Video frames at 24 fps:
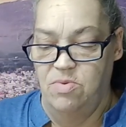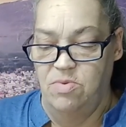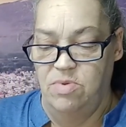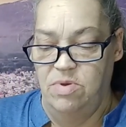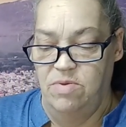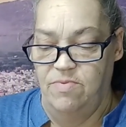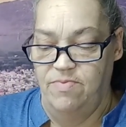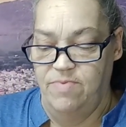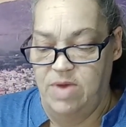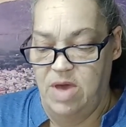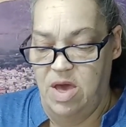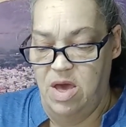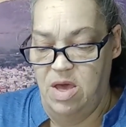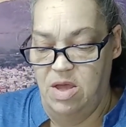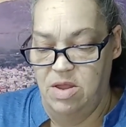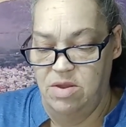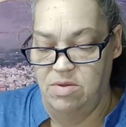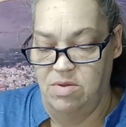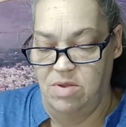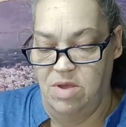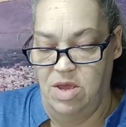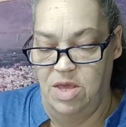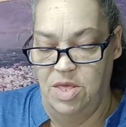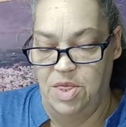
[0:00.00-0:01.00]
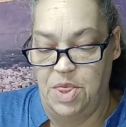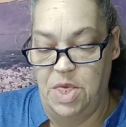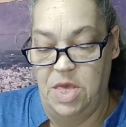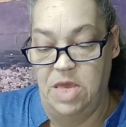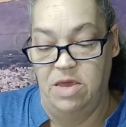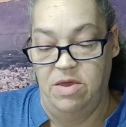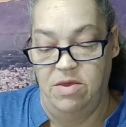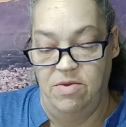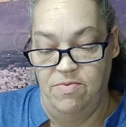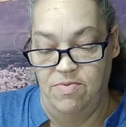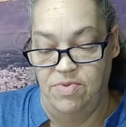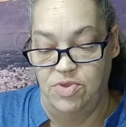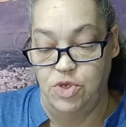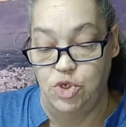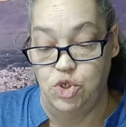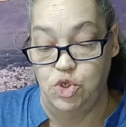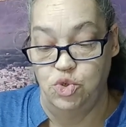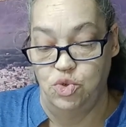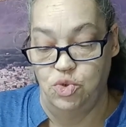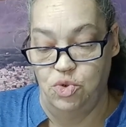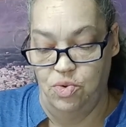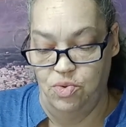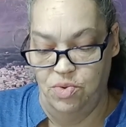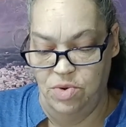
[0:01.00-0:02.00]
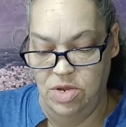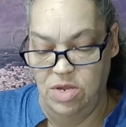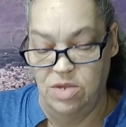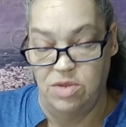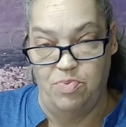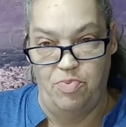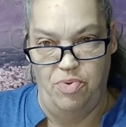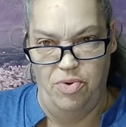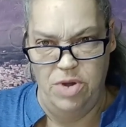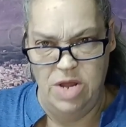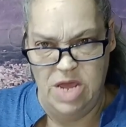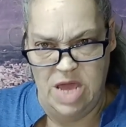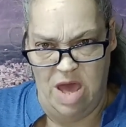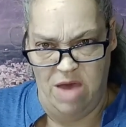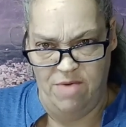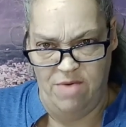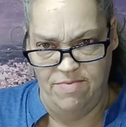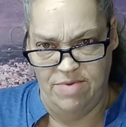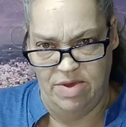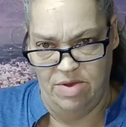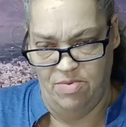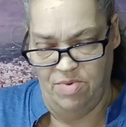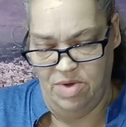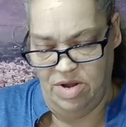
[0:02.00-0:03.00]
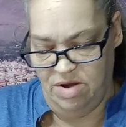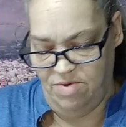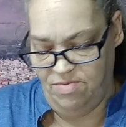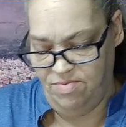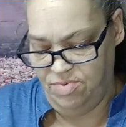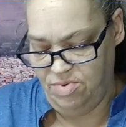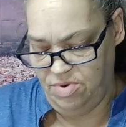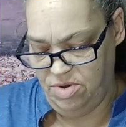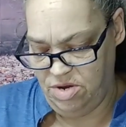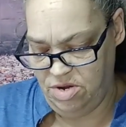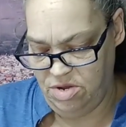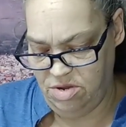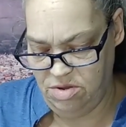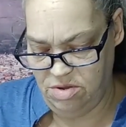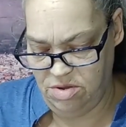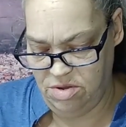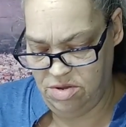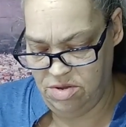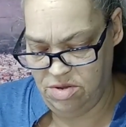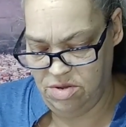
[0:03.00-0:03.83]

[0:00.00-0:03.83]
We've got, I think it's jewelry. It's pretty heavy, whatever it is.